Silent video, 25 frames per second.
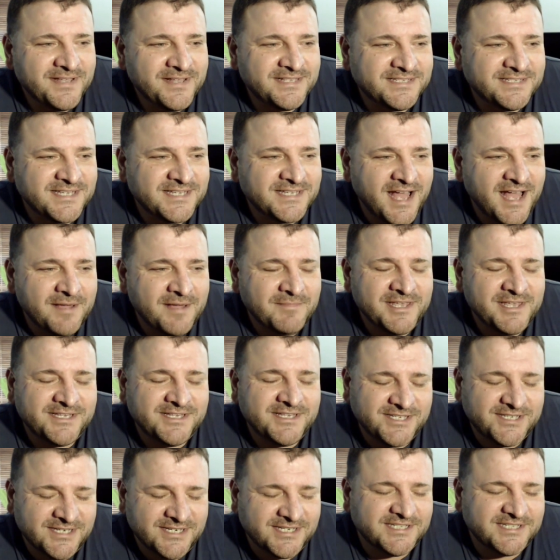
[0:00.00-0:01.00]
But
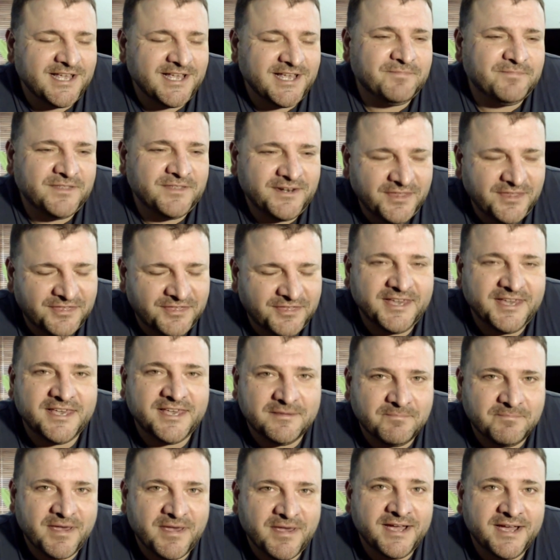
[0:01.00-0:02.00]
it's just something to
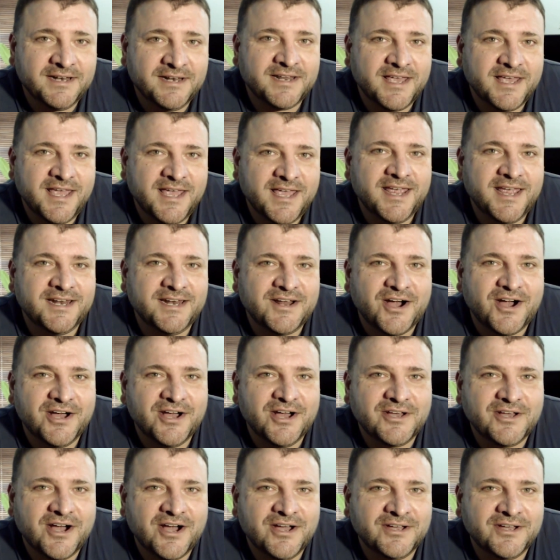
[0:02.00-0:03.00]
think about, and
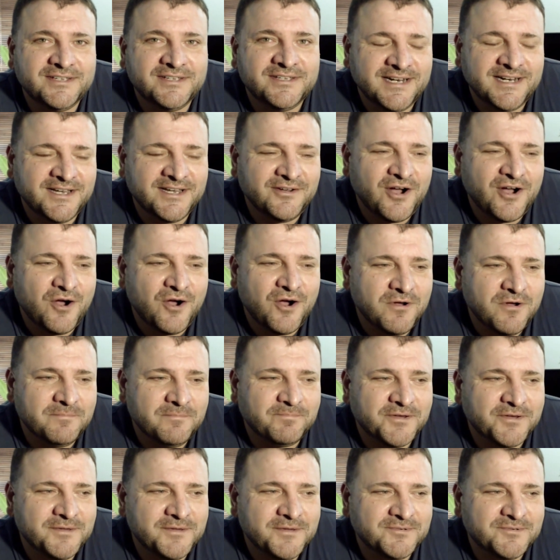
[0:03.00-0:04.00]
I
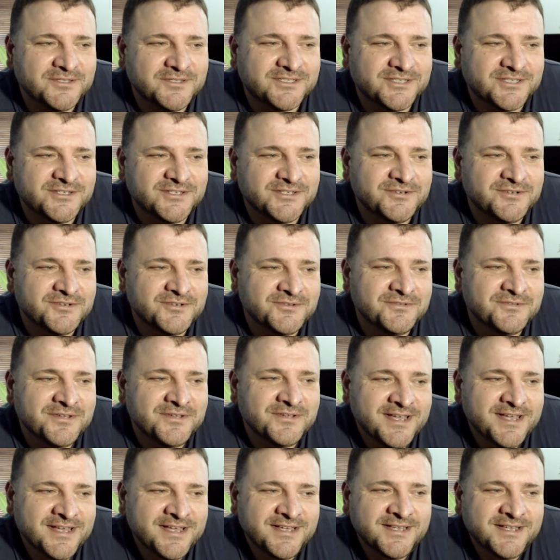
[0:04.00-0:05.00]
want people
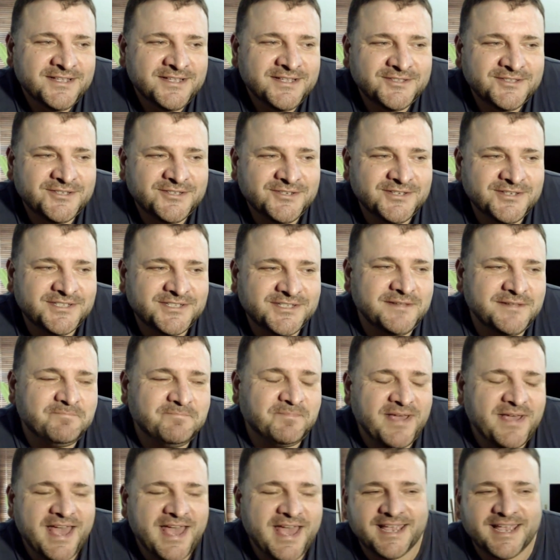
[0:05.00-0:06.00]
to
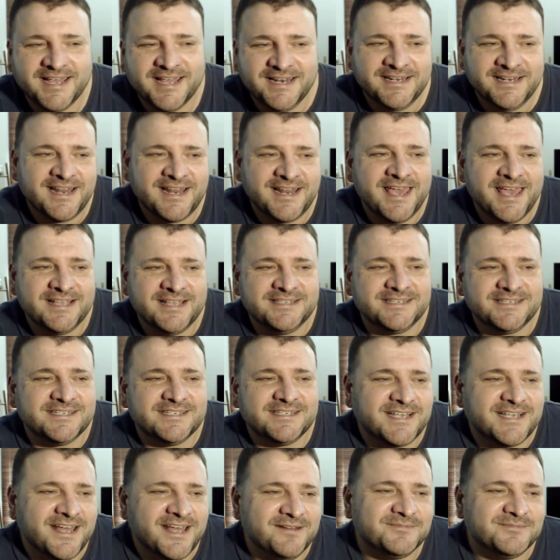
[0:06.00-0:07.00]
sit back and
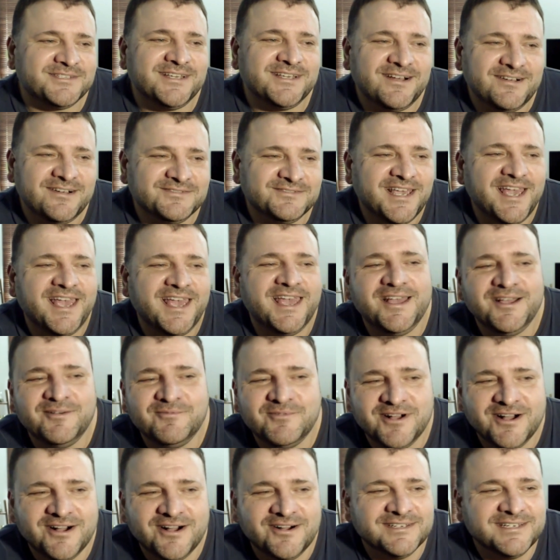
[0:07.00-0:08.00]
just say to themselves,
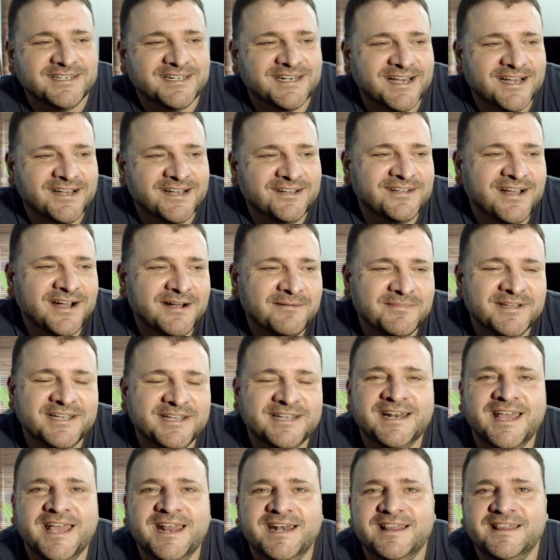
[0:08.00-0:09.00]
yeah, well, I
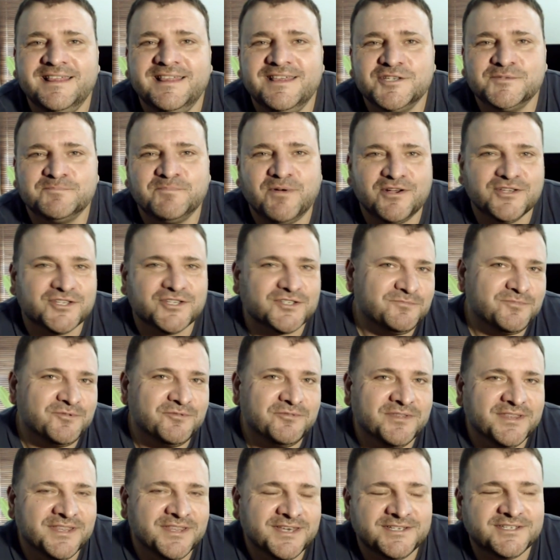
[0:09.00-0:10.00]
mean, anything's
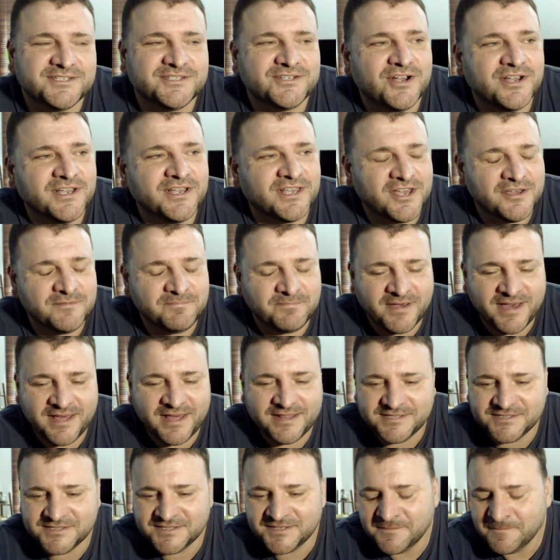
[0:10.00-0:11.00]
possible with these
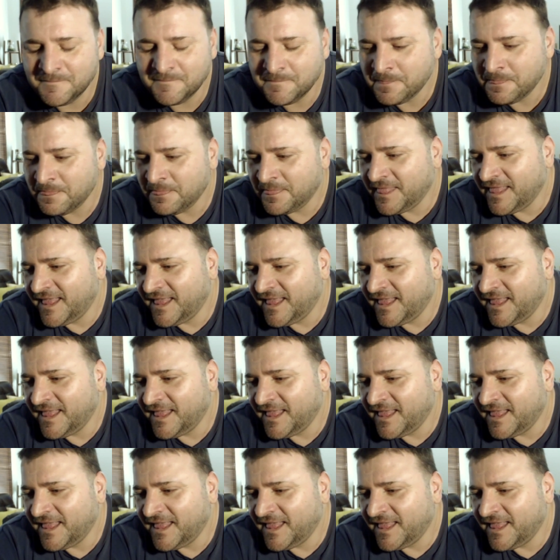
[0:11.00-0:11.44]
psychopaths.